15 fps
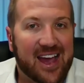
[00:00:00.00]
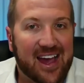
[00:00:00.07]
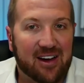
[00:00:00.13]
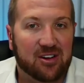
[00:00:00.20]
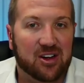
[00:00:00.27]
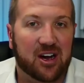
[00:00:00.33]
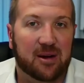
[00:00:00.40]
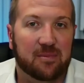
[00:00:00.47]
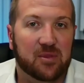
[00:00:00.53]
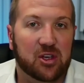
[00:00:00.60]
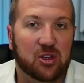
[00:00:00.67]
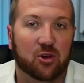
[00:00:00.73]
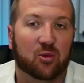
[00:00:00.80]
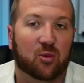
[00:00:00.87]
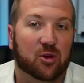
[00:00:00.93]
outcome that
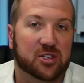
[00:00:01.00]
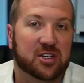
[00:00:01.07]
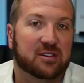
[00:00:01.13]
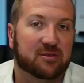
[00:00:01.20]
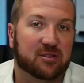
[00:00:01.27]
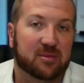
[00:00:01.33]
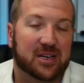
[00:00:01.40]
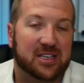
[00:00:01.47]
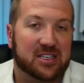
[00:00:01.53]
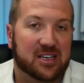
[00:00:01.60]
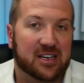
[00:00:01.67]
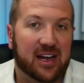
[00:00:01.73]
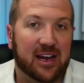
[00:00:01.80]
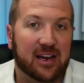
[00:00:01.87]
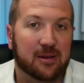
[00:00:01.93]
you're wanting from us
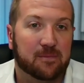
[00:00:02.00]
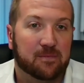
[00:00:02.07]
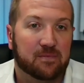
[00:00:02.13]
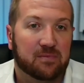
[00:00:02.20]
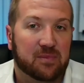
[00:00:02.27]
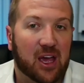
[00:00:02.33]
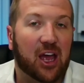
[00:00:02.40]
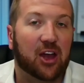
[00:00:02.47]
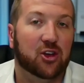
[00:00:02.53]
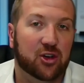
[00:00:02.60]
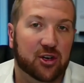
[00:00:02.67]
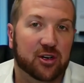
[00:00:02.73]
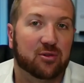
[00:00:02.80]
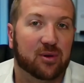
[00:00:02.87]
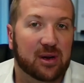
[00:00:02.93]
today. And you'd
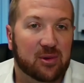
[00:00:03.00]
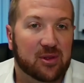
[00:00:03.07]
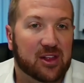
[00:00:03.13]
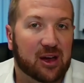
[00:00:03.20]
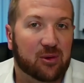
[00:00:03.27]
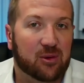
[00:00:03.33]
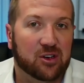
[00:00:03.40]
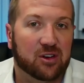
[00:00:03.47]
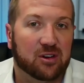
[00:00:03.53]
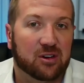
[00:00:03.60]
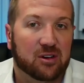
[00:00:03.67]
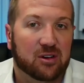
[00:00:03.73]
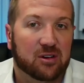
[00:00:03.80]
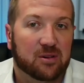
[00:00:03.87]
agree with that, wouldn't you?